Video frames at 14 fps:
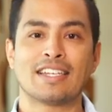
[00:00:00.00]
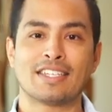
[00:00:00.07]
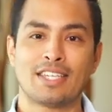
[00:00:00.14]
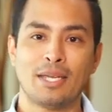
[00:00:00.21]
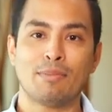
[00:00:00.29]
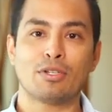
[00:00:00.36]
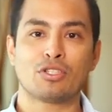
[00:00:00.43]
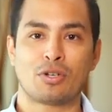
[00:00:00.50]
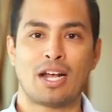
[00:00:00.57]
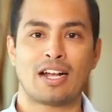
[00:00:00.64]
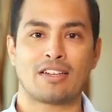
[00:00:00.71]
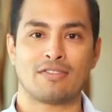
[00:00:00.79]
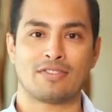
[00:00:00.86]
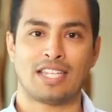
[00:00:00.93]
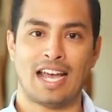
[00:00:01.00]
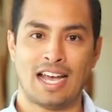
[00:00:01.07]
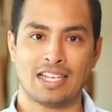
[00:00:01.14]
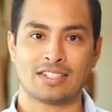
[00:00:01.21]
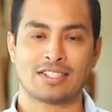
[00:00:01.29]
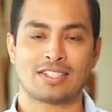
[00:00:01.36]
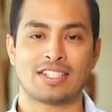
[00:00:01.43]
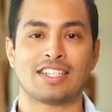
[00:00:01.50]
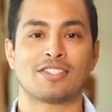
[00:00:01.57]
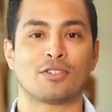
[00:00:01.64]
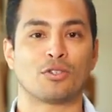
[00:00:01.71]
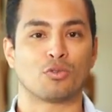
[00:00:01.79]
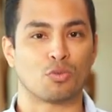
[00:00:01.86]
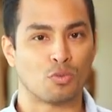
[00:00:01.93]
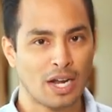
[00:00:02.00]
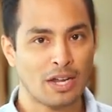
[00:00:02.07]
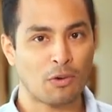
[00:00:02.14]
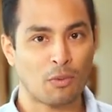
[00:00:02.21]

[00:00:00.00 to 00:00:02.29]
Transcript: Keeping track of tasks is a great